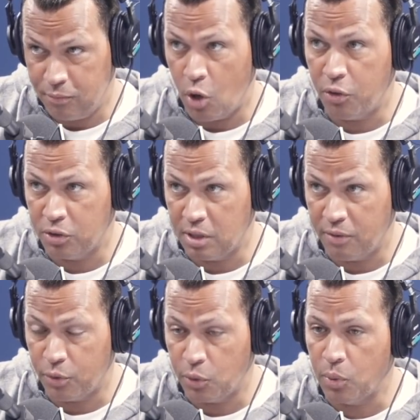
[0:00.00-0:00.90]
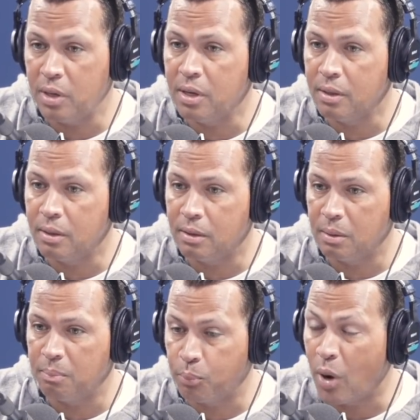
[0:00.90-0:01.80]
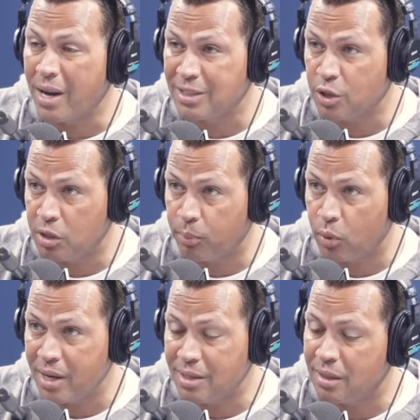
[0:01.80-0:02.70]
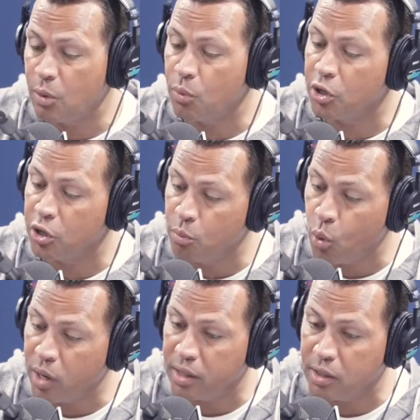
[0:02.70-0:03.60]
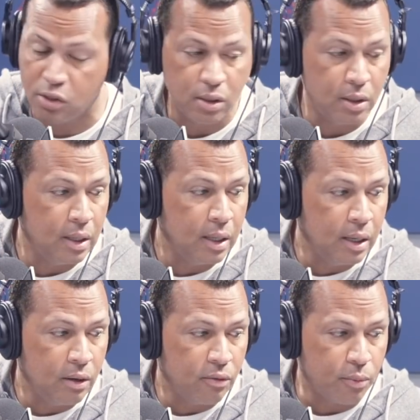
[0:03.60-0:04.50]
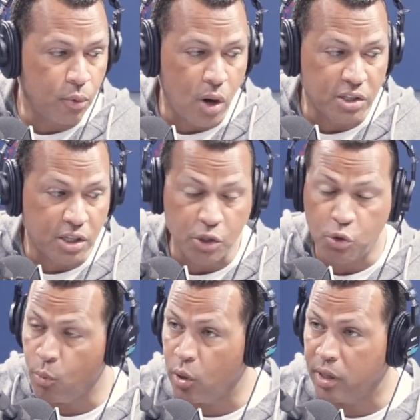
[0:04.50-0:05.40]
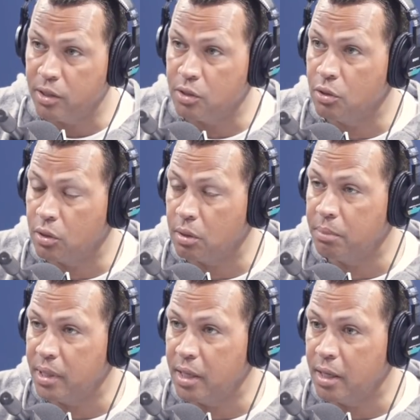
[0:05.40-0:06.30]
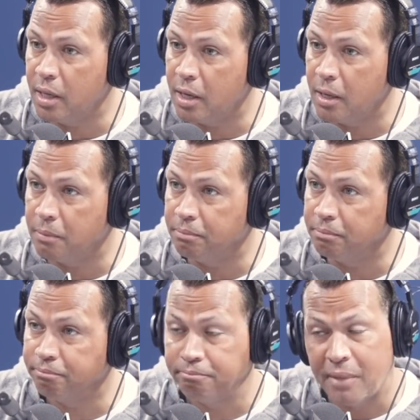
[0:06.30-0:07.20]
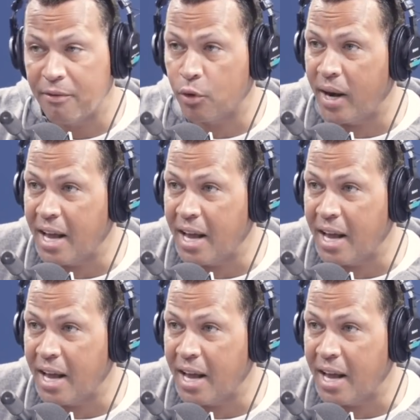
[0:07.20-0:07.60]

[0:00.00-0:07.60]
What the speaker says: all the stuff we're doing, prices are depressed. And with a good mortgage from Cross Country Mortgage, you can be have a great